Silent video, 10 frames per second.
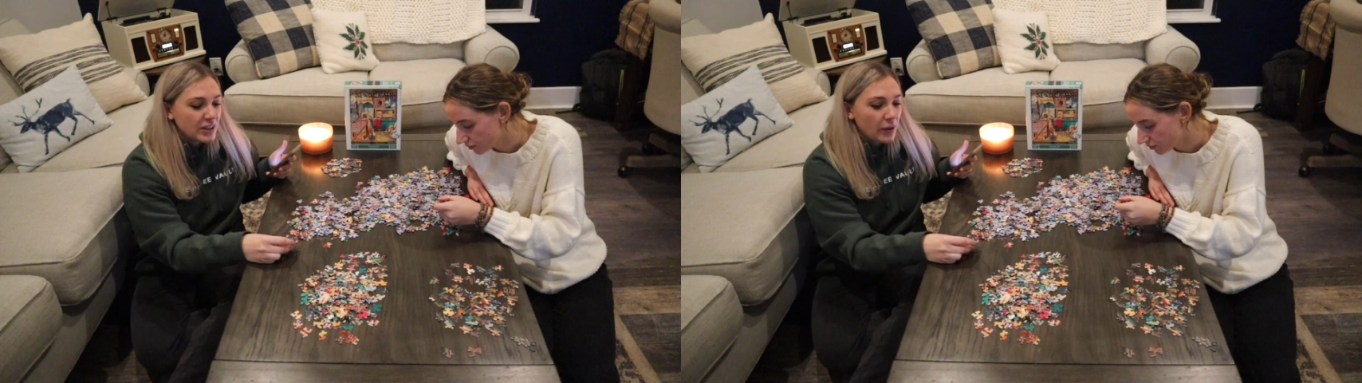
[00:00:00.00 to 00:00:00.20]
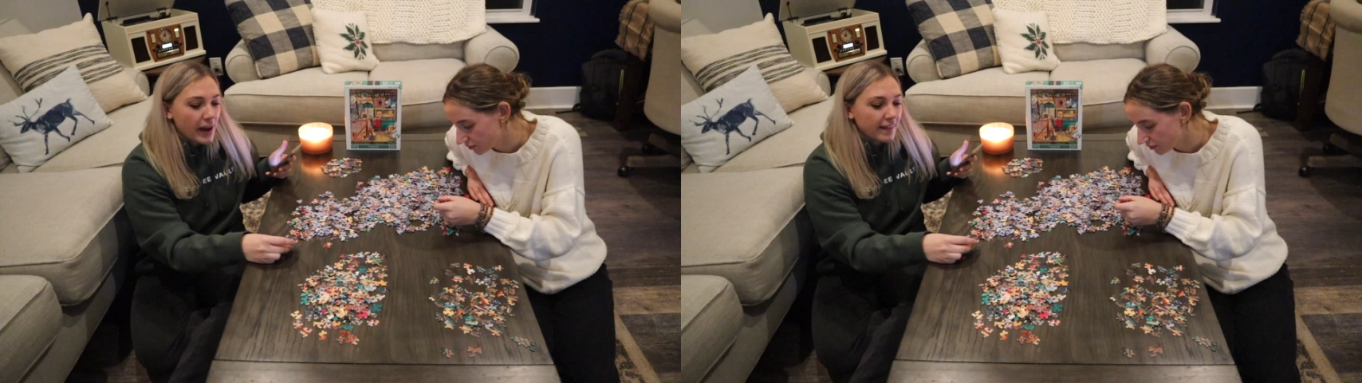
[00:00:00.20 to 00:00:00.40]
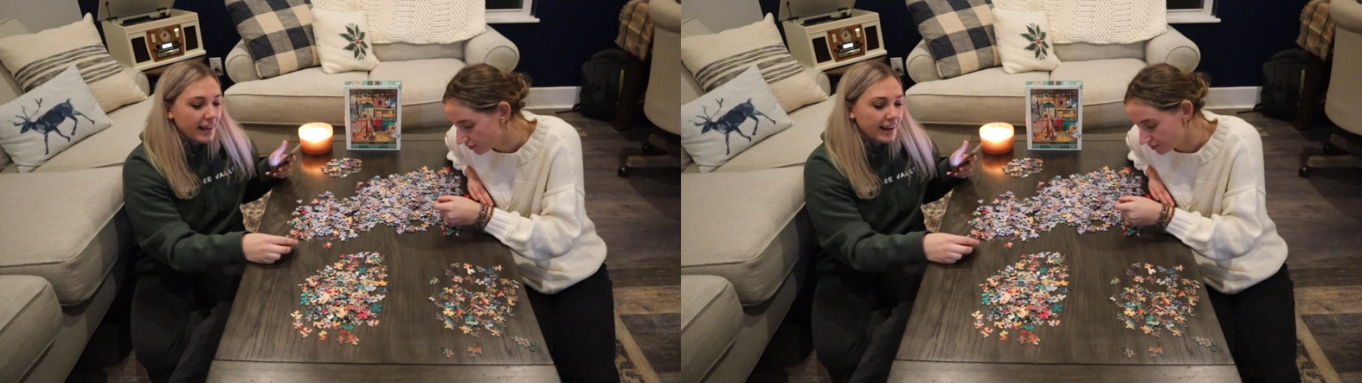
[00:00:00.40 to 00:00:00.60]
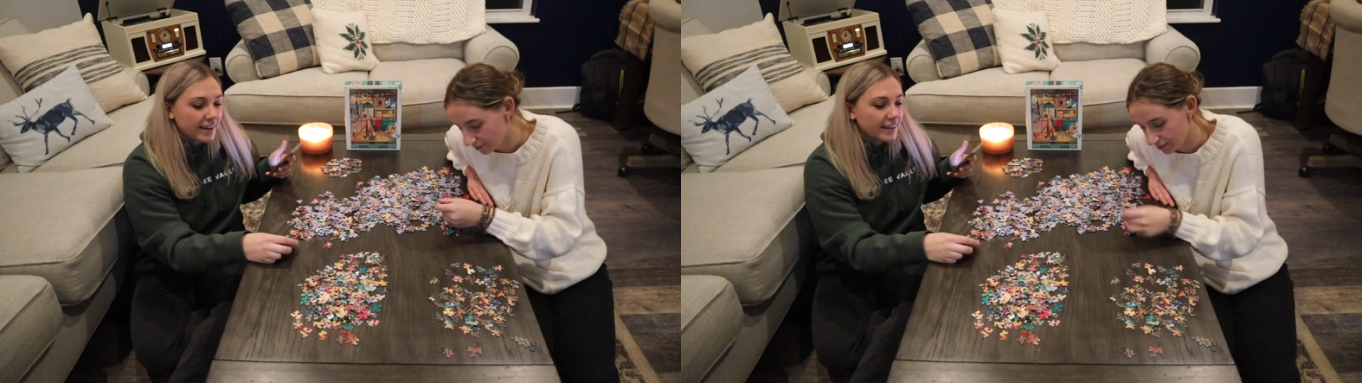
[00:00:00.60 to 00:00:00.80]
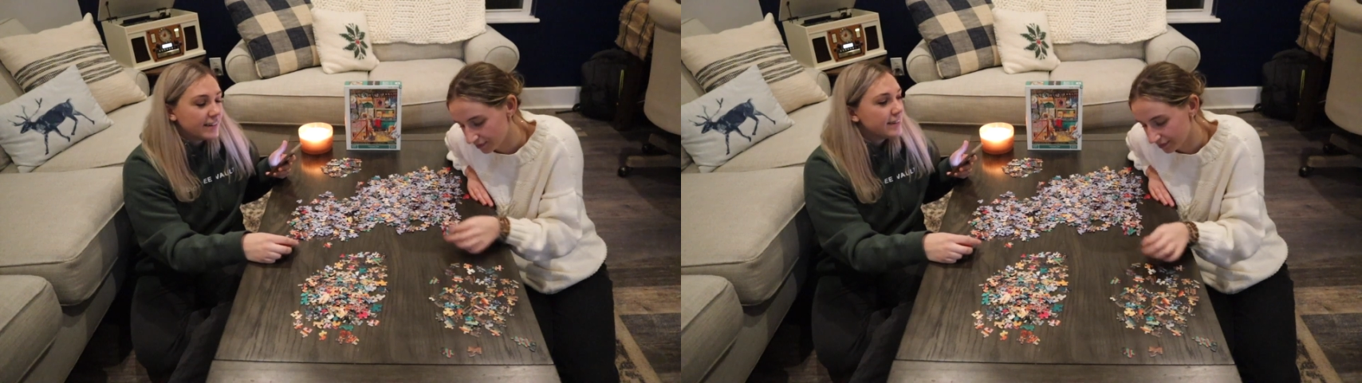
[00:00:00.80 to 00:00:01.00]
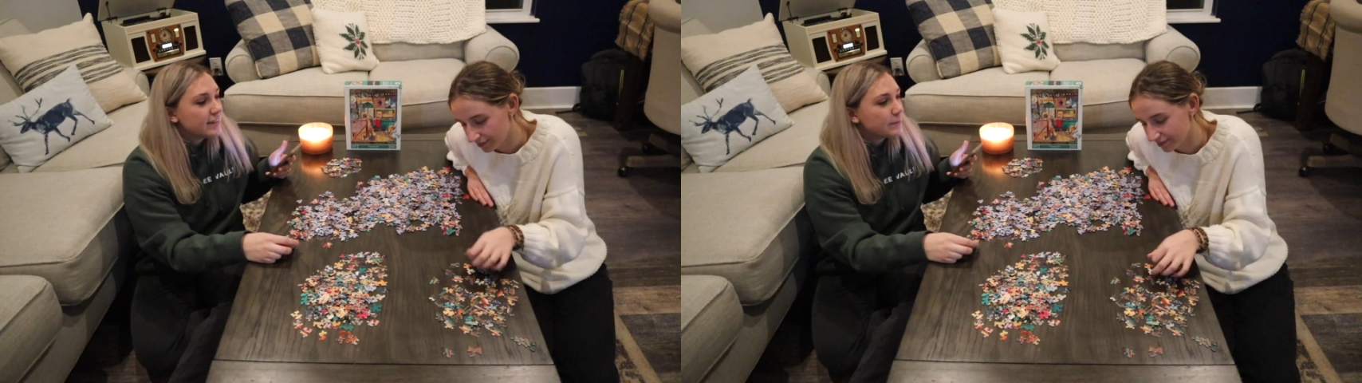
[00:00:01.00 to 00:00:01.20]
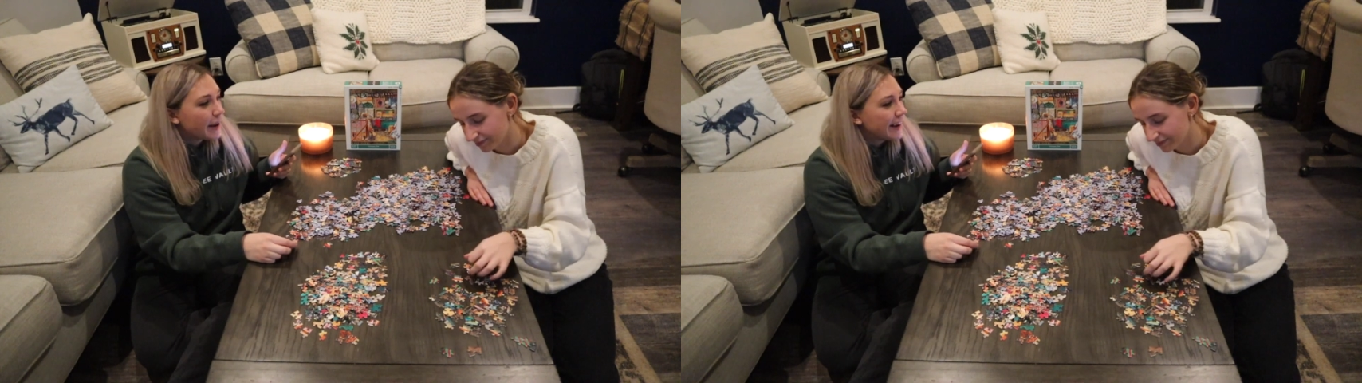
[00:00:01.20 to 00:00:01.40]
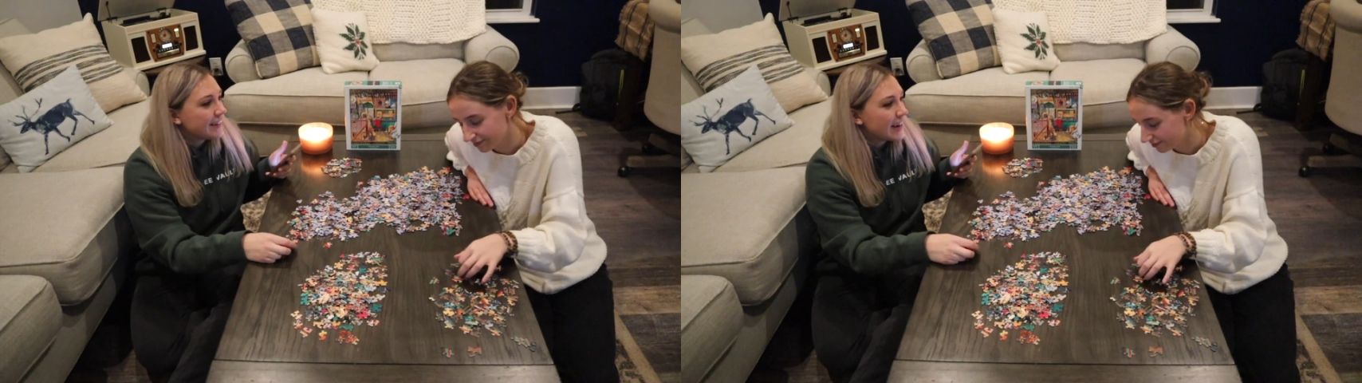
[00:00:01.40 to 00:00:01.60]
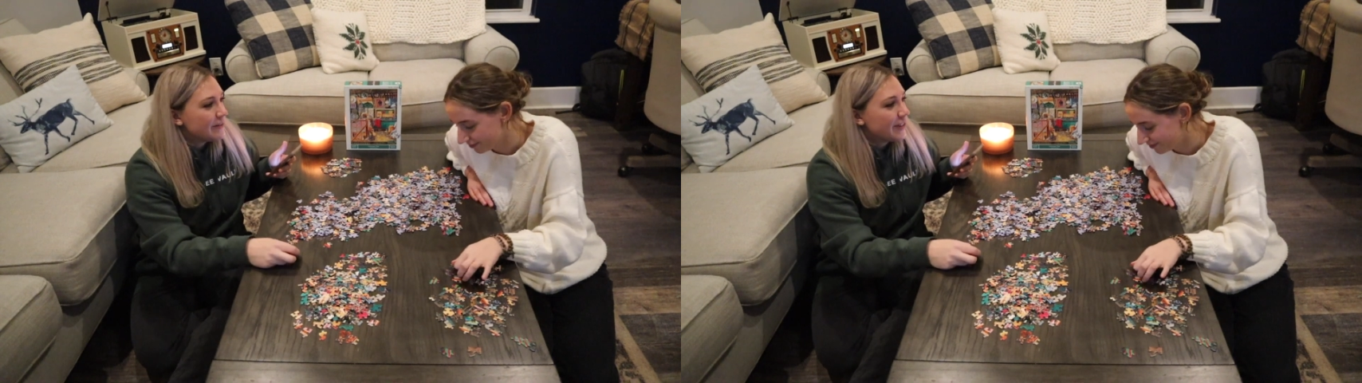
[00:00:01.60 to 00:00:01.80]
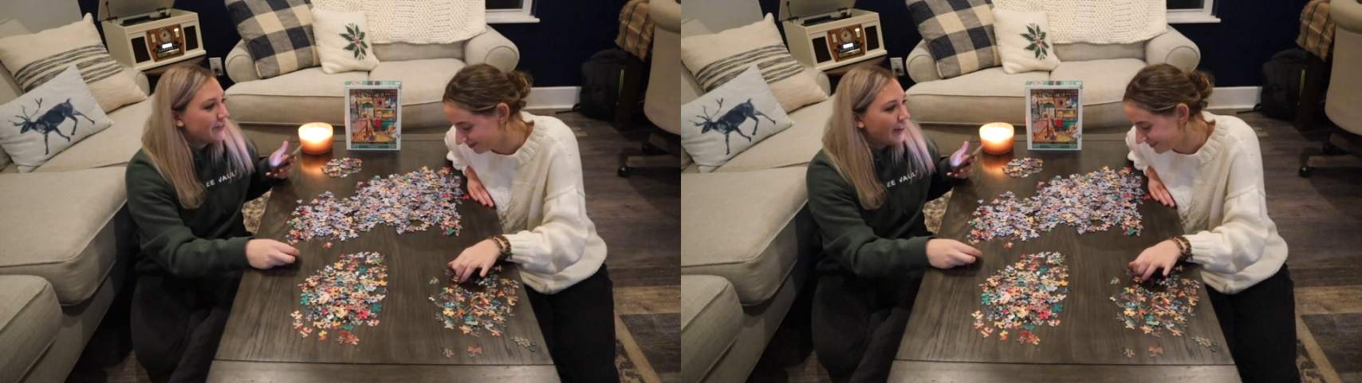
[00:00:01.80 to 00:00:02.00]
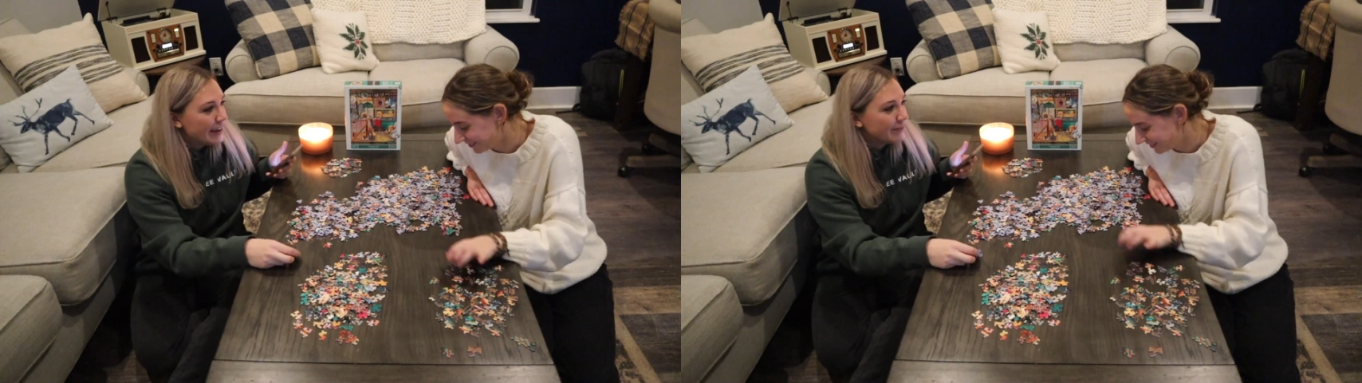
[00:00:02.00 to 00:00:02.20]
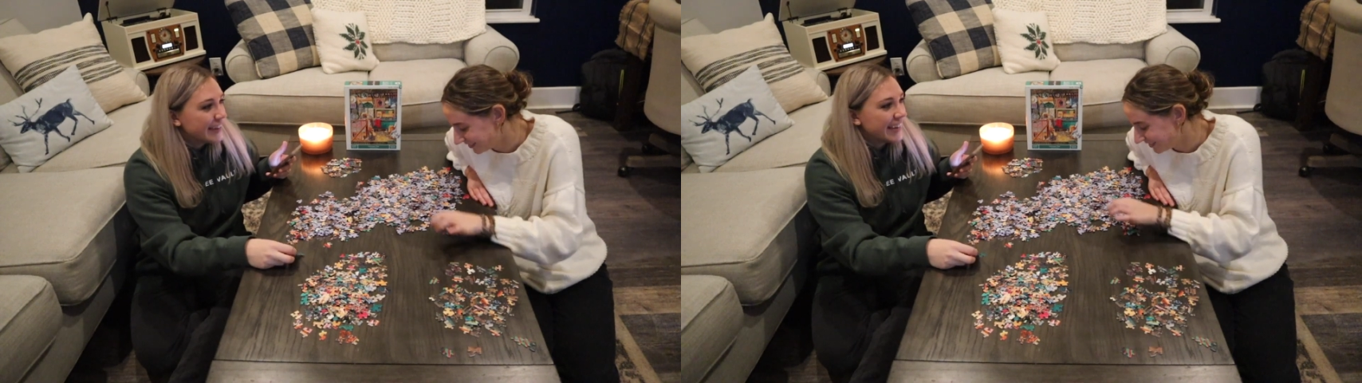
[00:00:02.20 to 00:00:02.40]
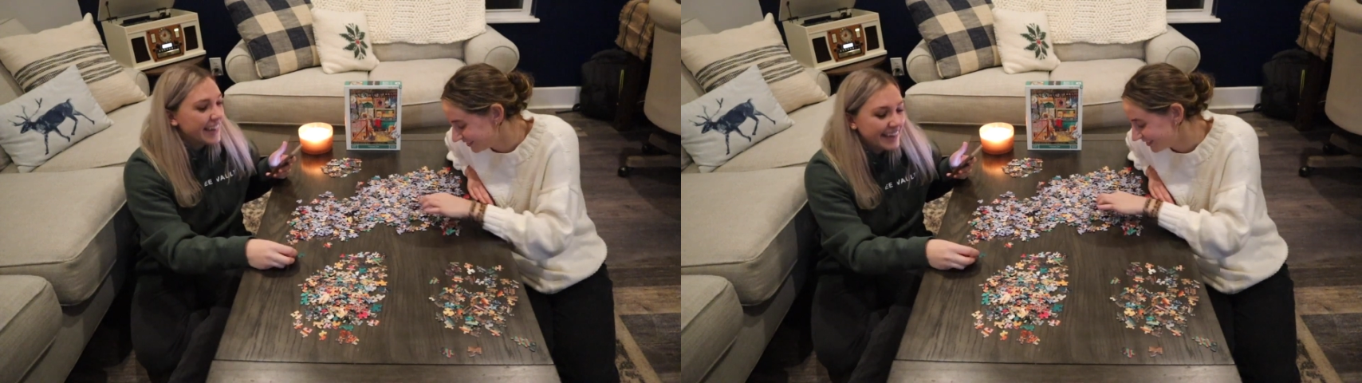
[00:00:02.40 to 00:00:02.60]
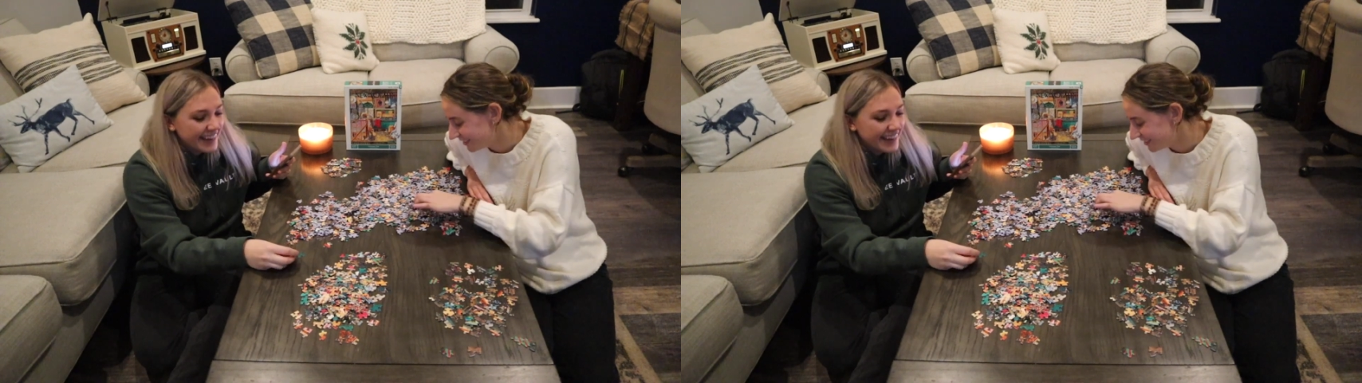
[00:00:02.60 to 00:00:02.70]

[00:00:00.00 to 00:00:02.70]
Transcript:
Speaker 1: So I like spending time with family